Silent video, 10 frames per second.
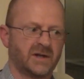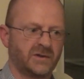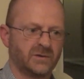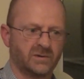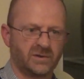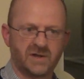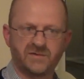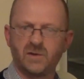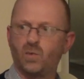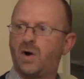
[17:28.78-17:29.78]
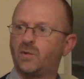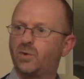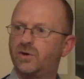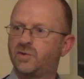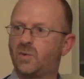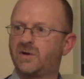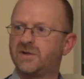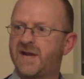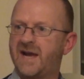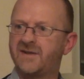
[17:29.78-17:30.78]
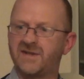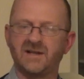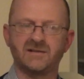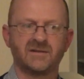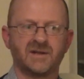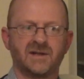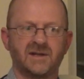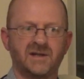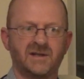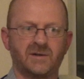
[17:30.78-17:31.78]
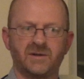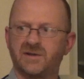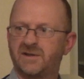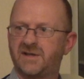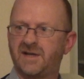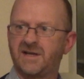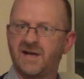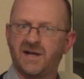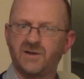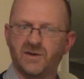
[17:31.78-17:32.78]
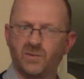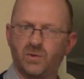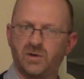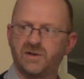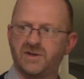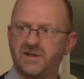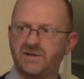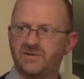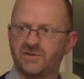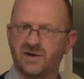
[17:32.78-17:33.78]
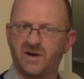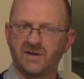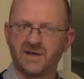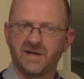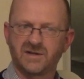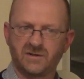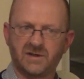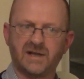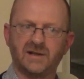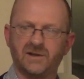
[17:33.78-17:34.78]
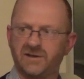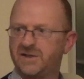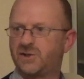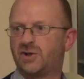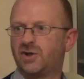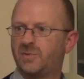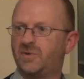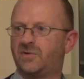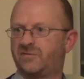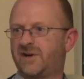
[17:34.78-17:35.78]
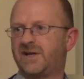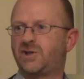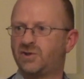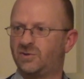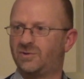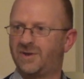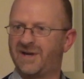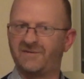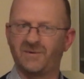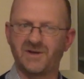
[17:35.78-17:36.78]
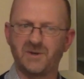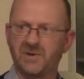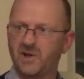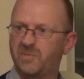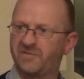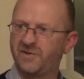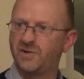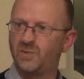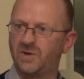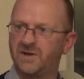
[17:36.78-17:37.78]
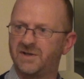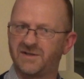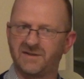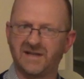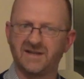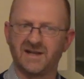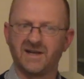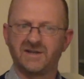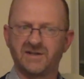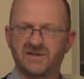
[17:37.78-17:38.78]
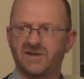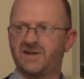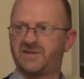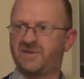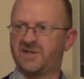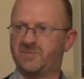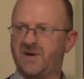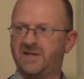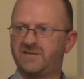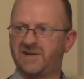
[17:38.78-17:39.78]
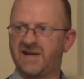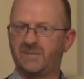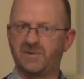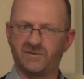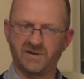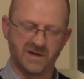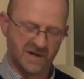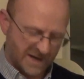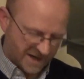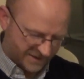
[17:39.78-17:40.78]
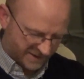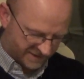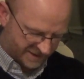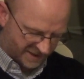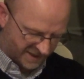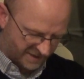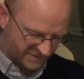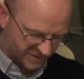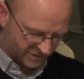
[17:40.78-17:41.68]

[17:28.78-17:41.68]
the Lord gives you one word one day, and then you know, another day you get another word, and then you start. It's not like learning German or French or whatever, where you pick up a few words and then you start to expand your vocabulary. I think it's clear in the